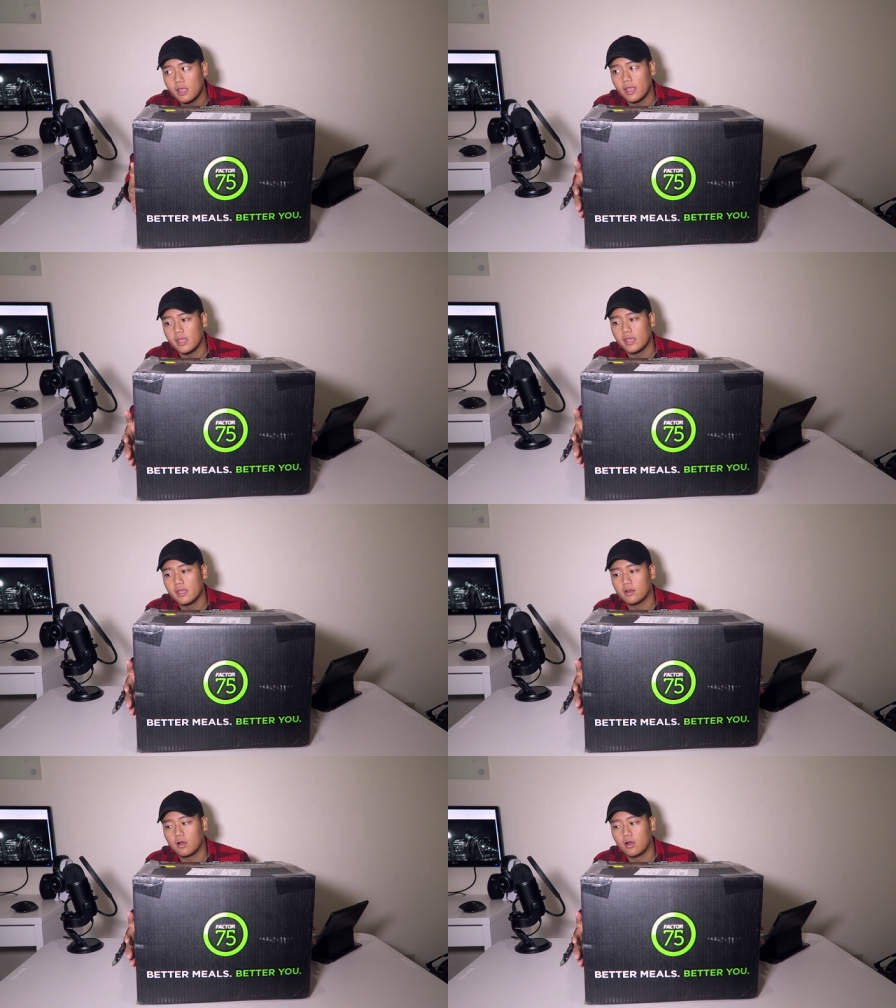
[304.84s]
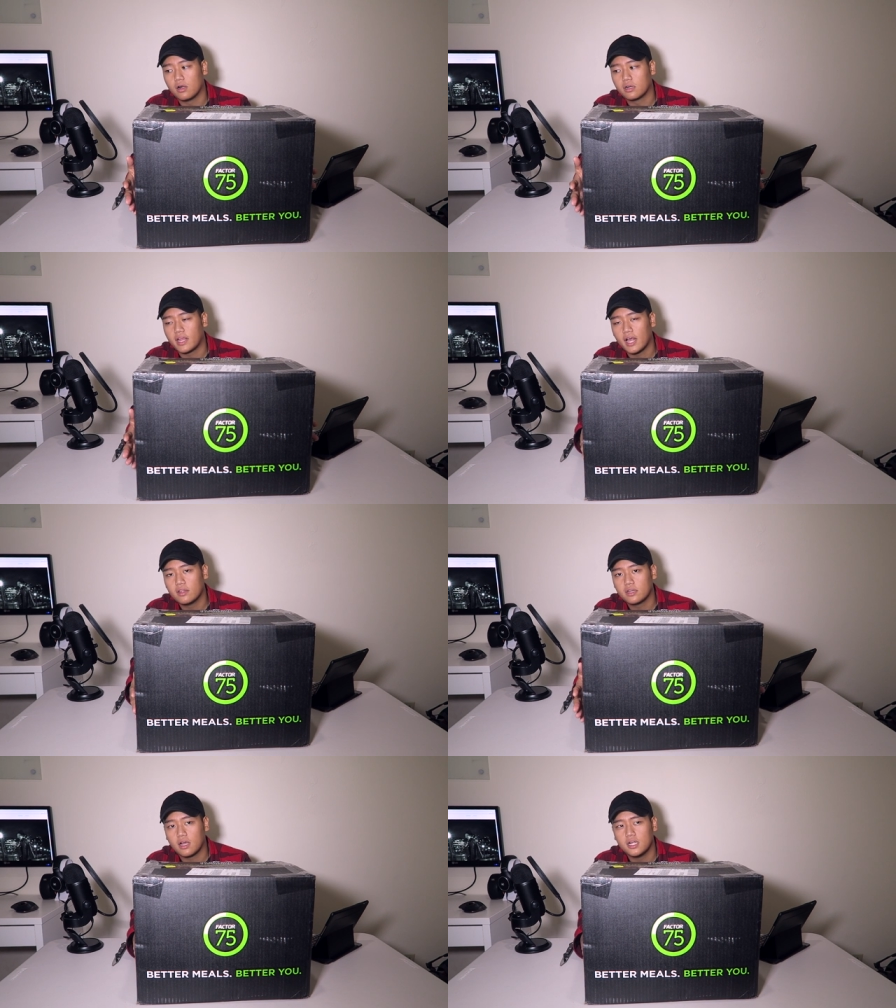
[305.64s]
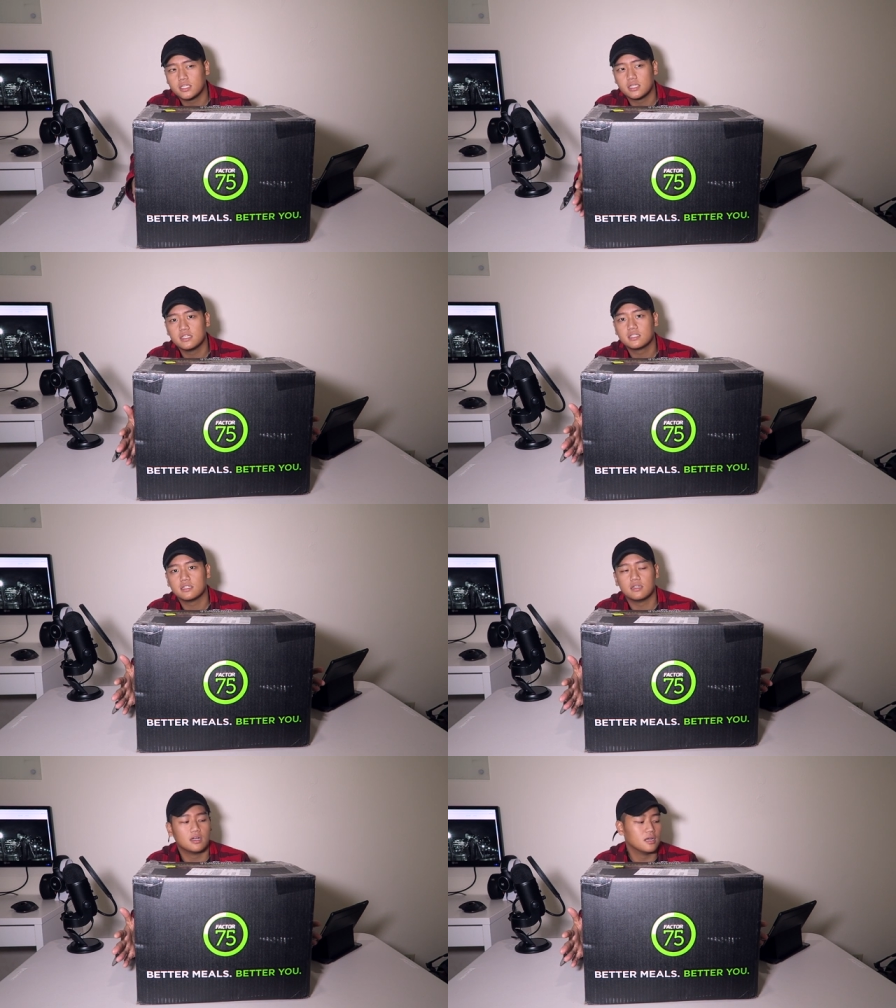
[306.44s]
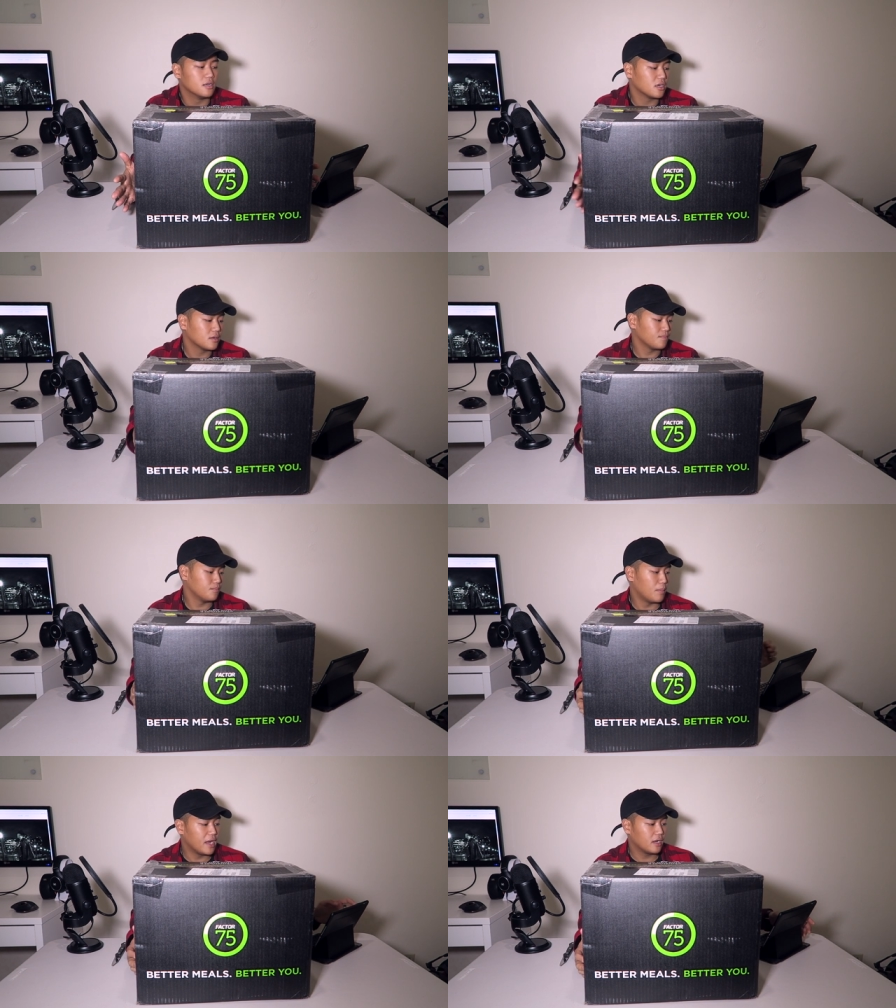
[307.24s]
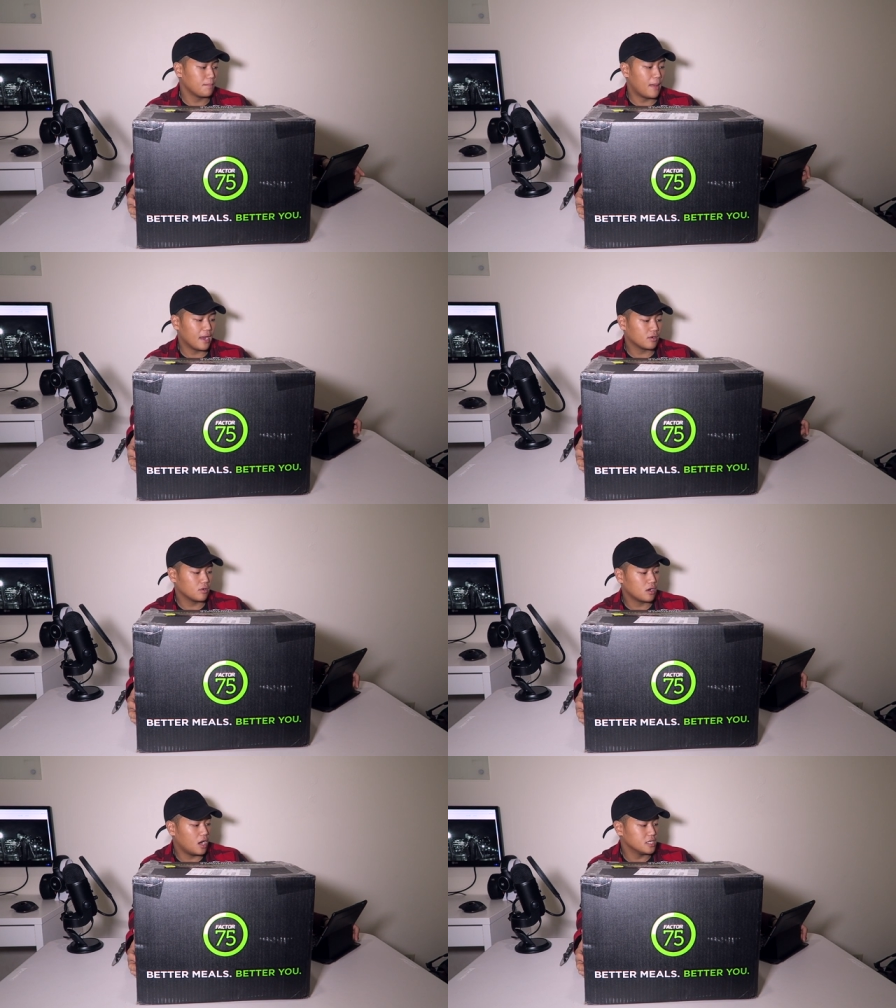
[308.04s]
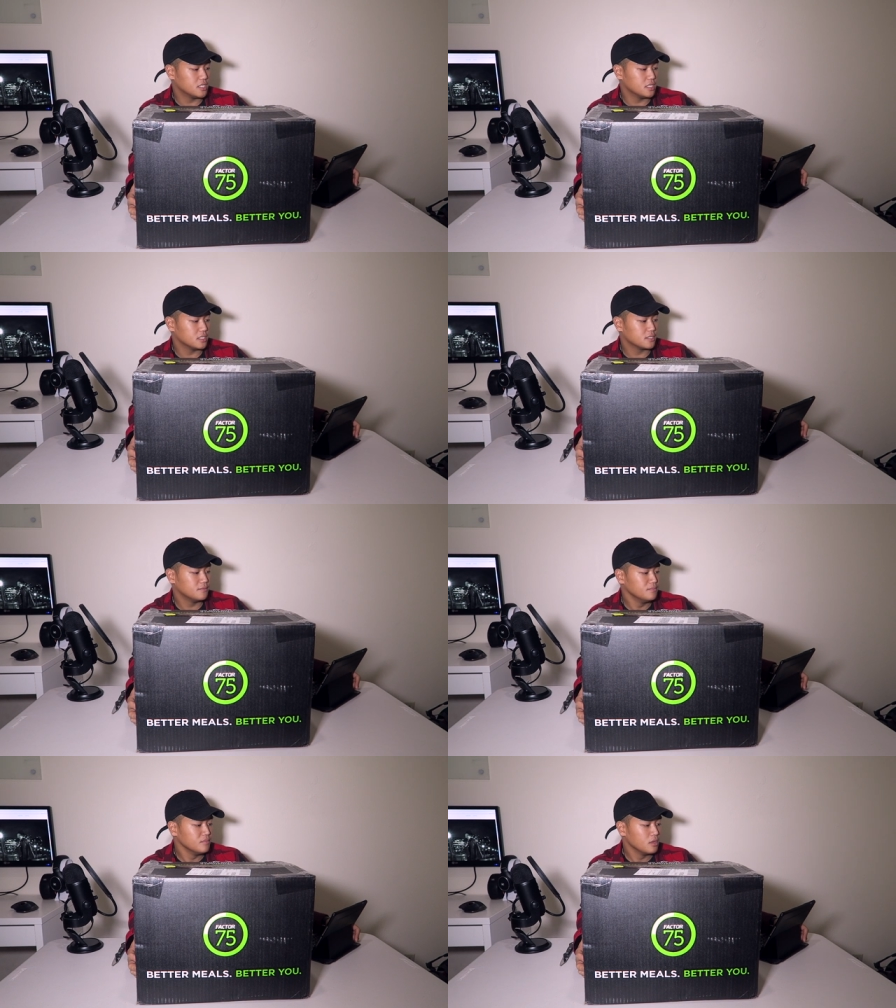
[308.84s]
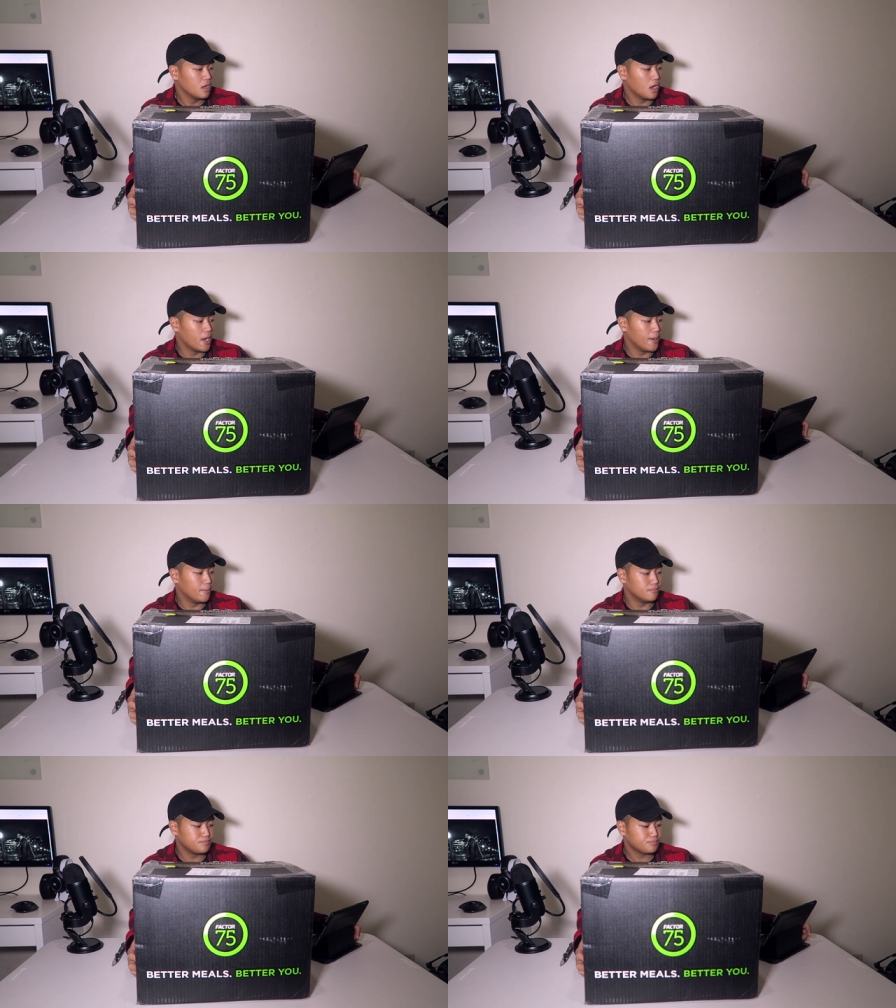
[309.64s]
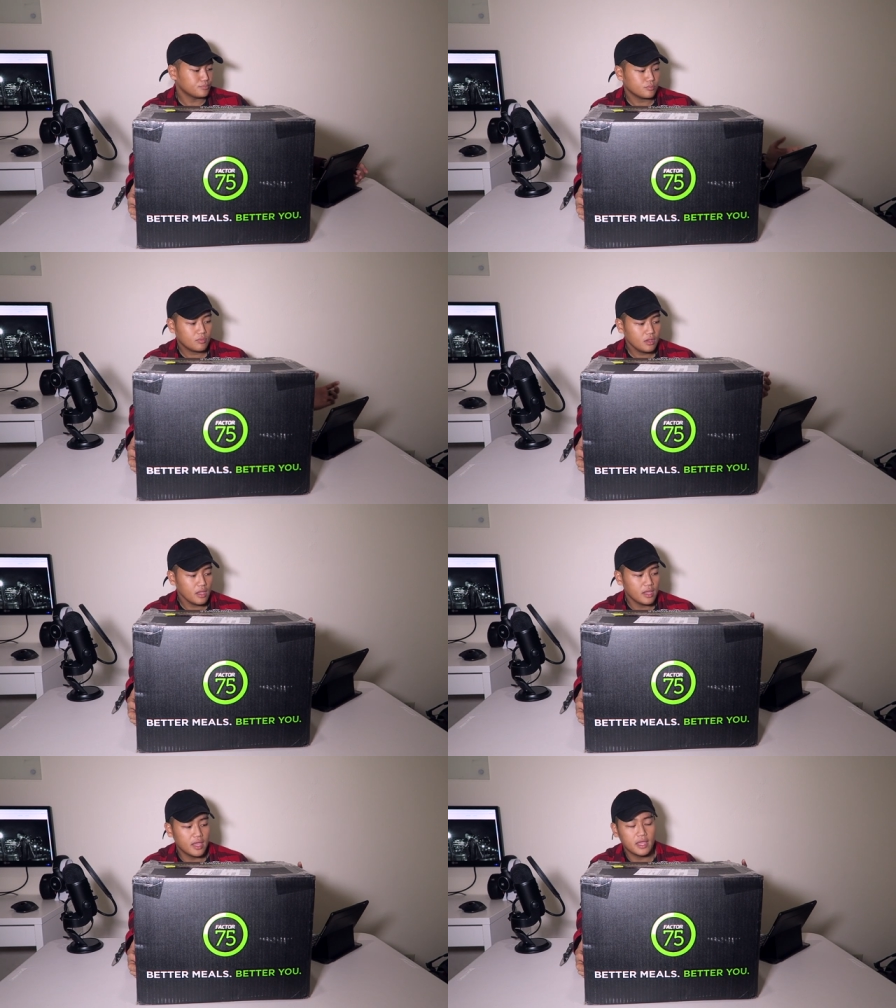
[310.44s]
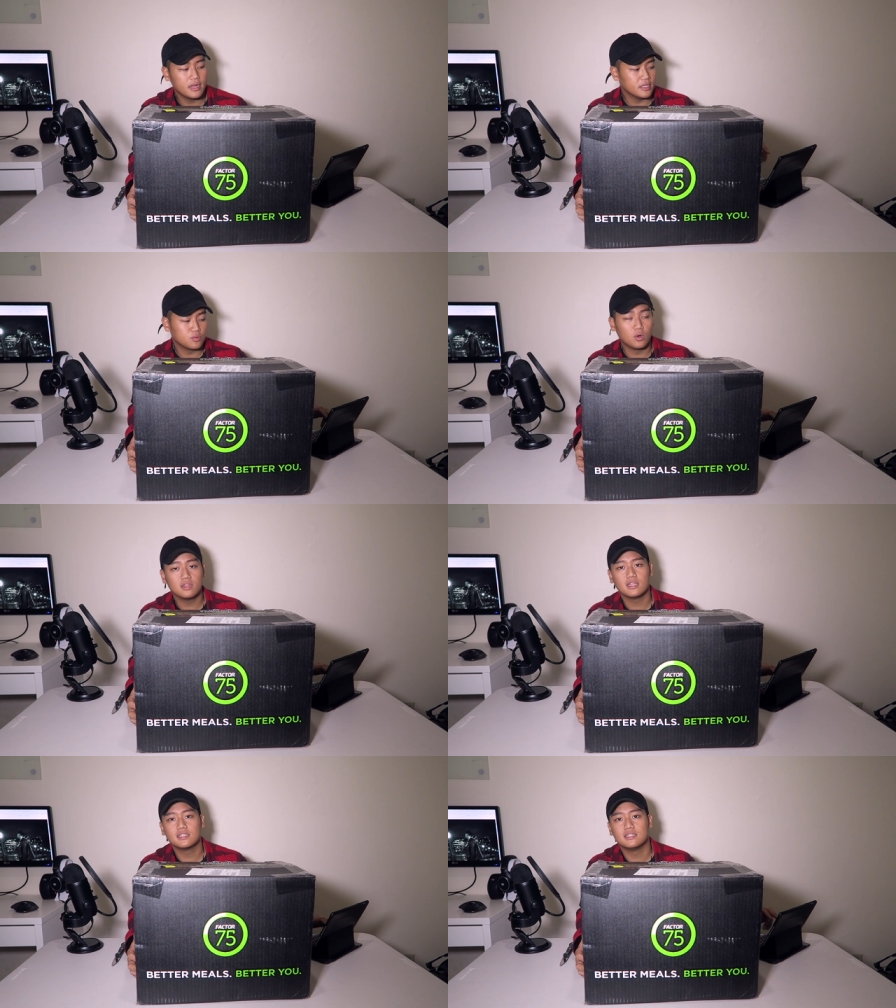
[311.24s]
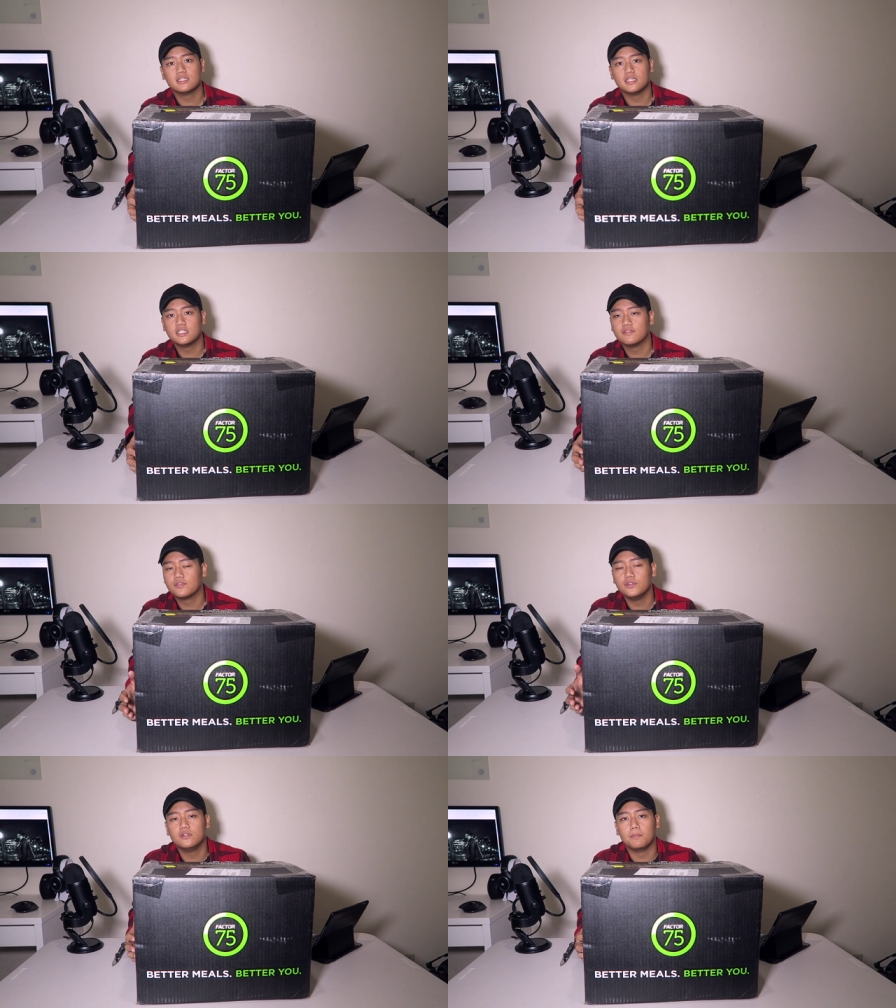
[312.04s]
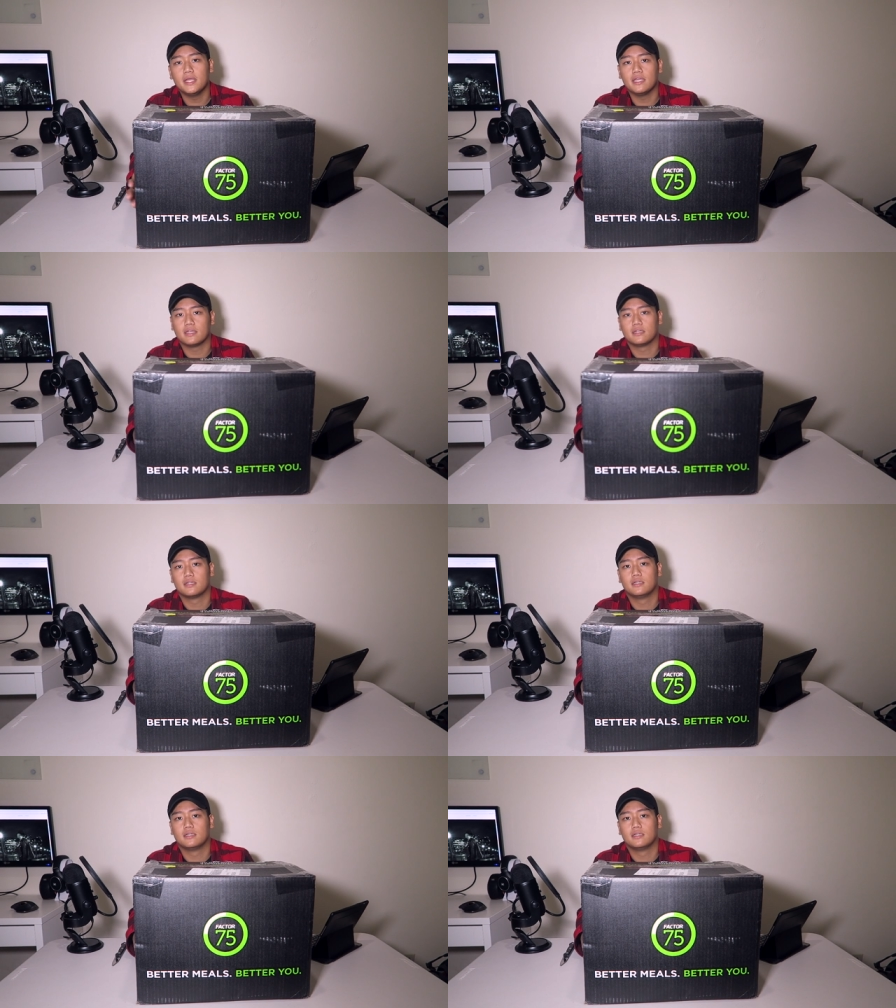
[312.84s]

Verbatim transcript: and are calorie conscious, macro conscious, and it's one less decision for you to make.